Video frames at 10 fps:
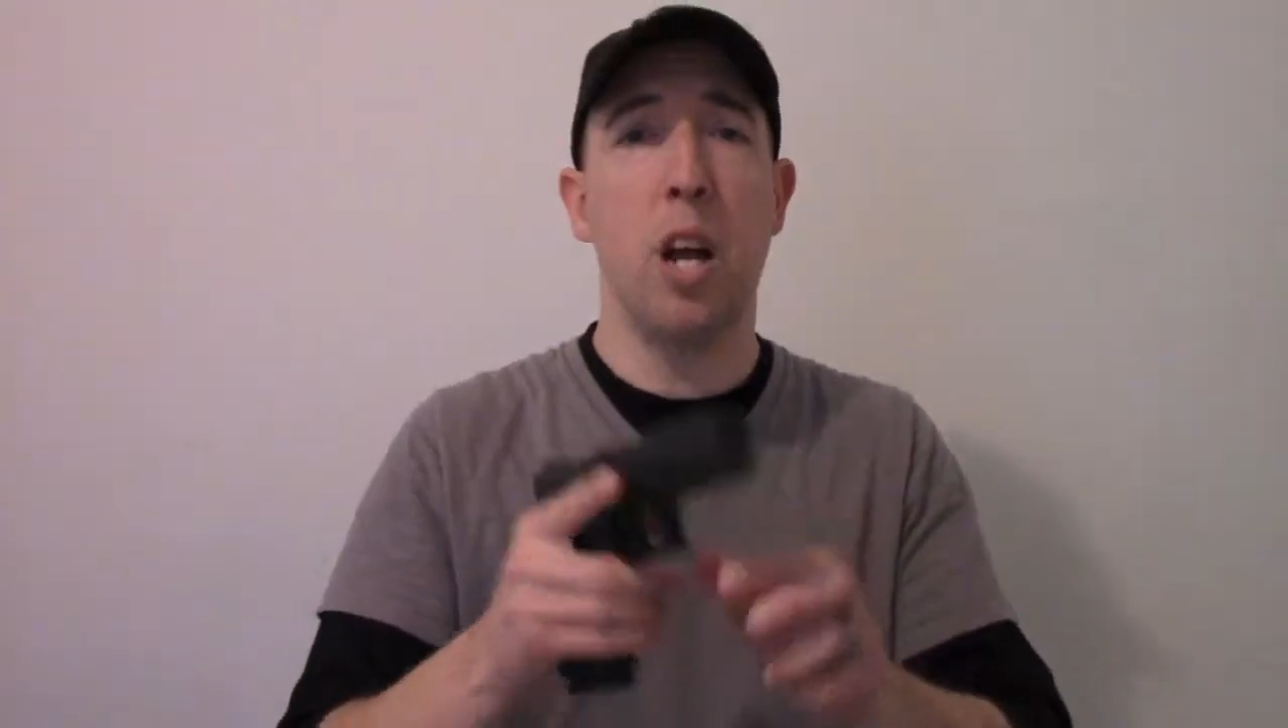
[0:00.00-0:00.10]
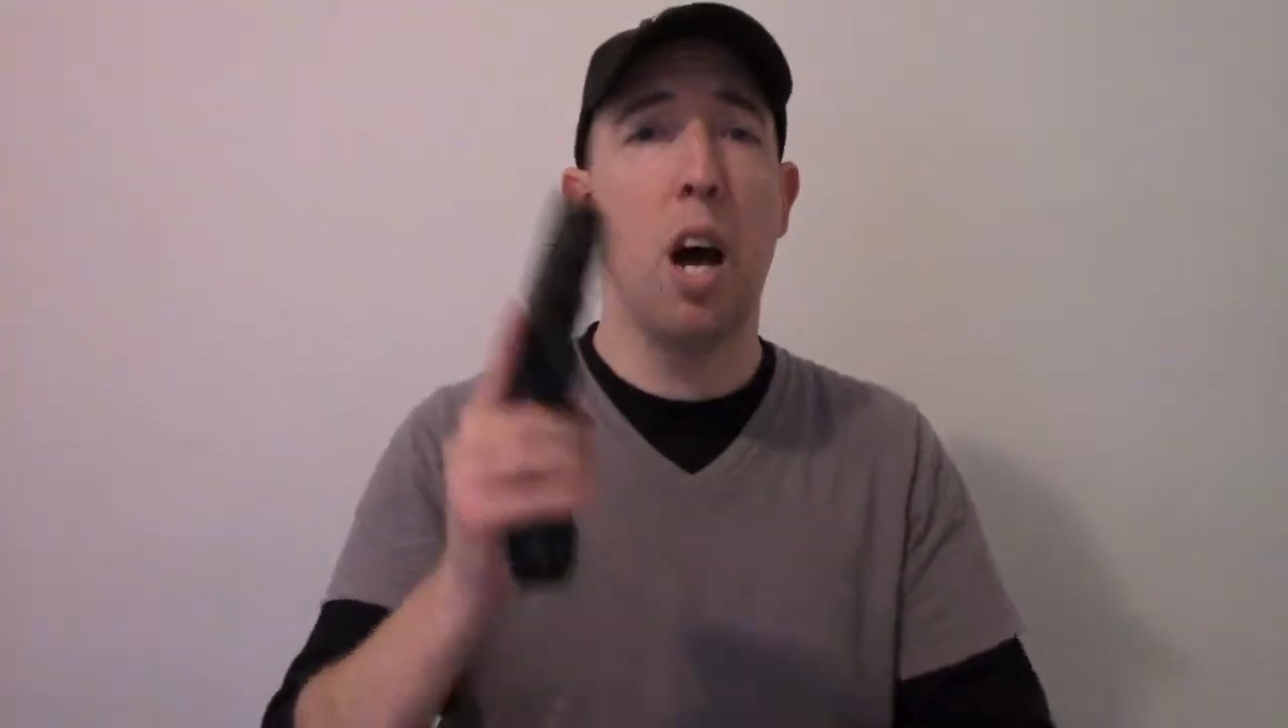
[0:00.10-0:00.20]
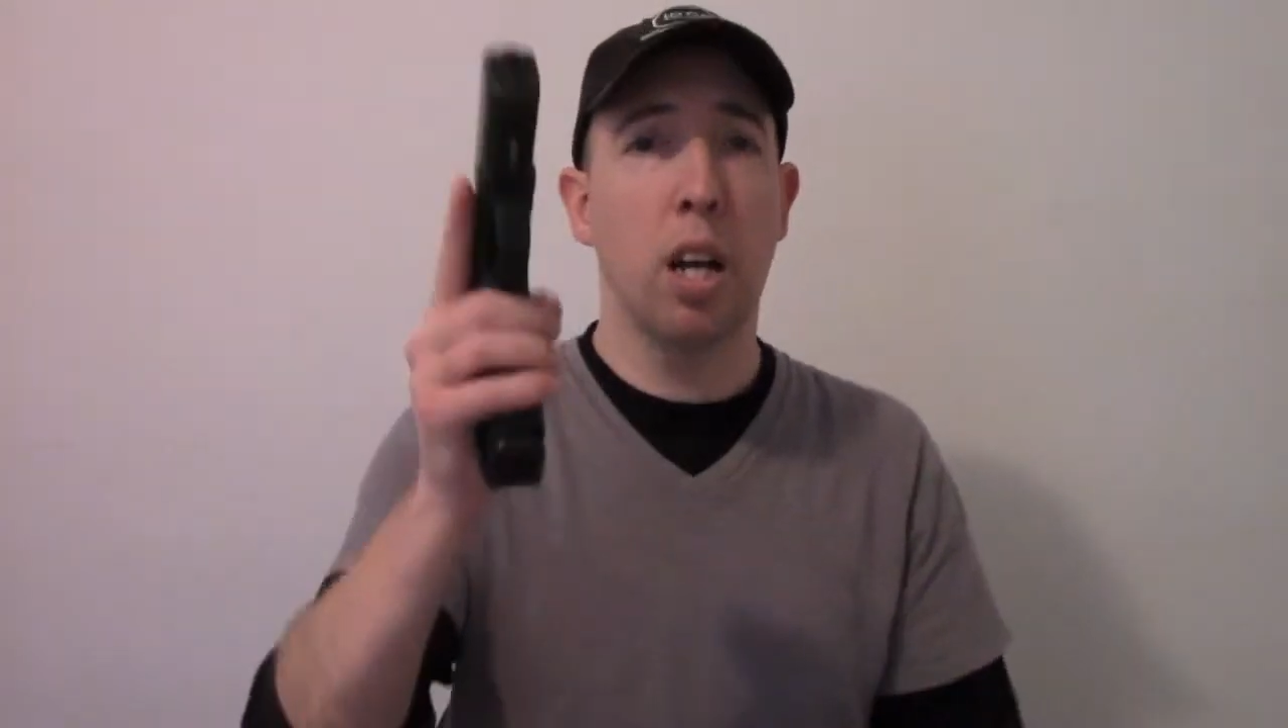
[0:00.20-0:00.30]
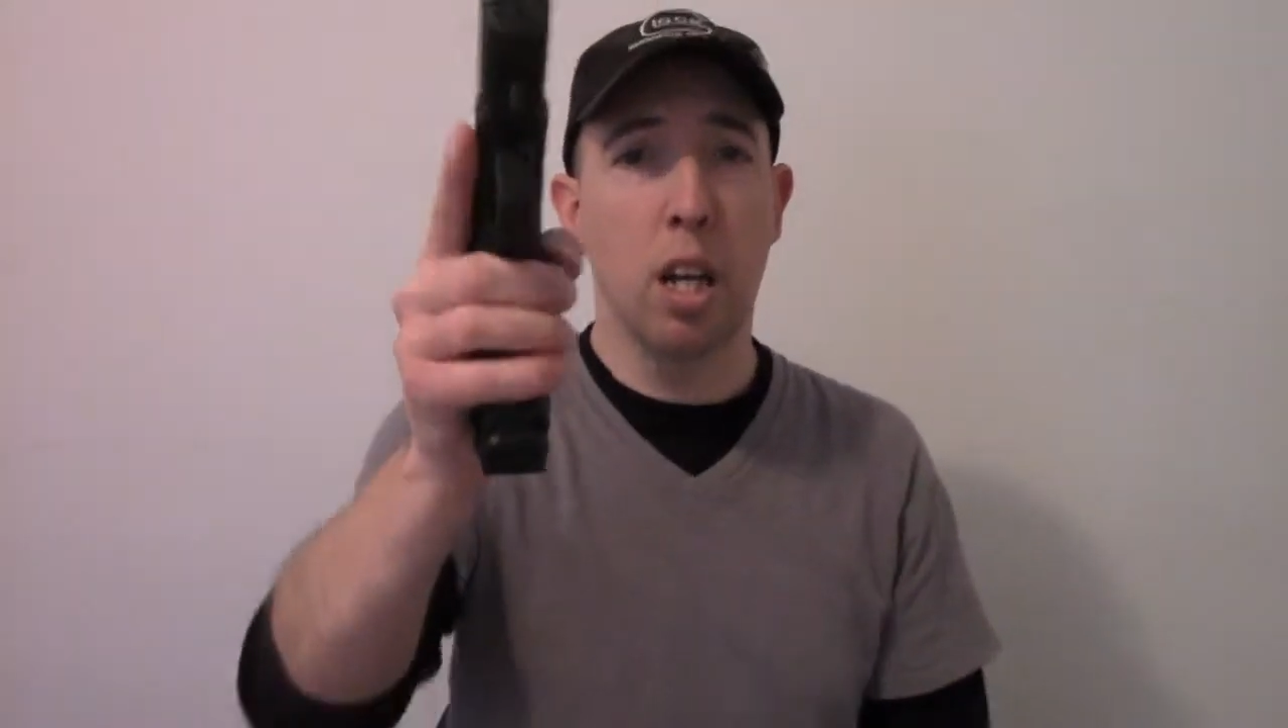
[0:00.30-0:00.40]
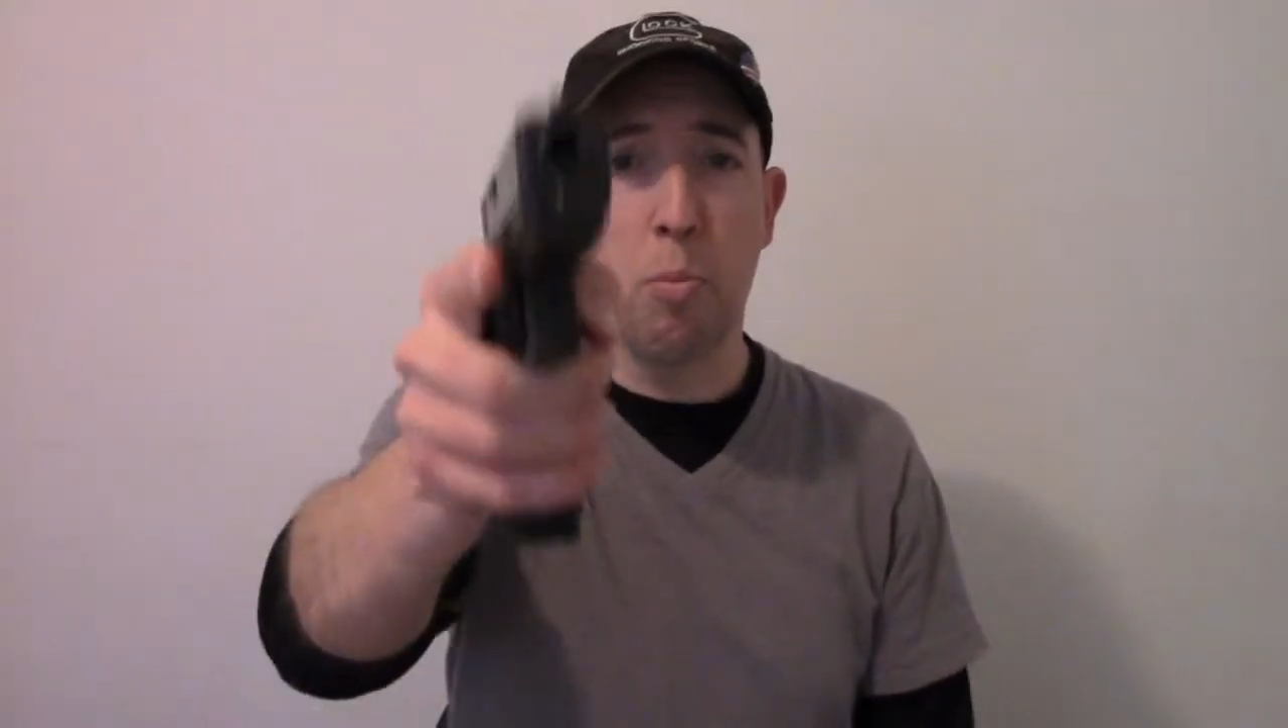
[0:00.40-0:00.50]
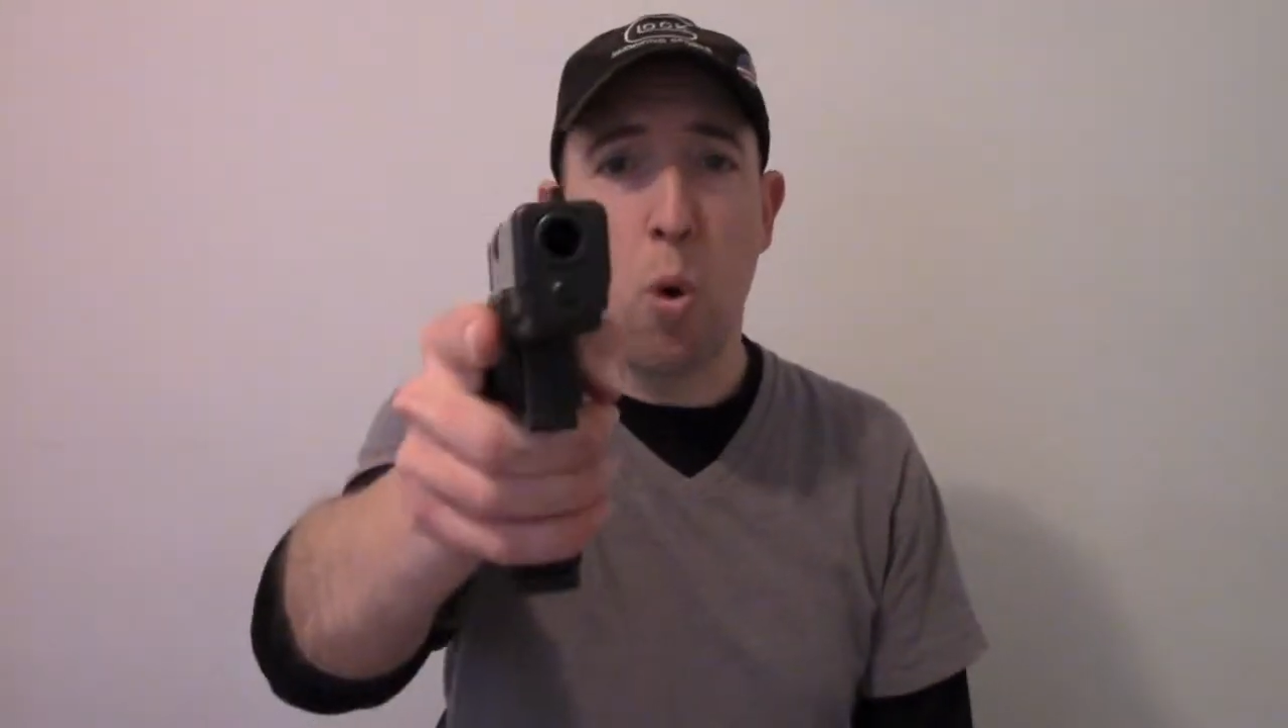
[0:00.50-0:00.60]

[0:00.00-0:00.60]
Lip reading: not going to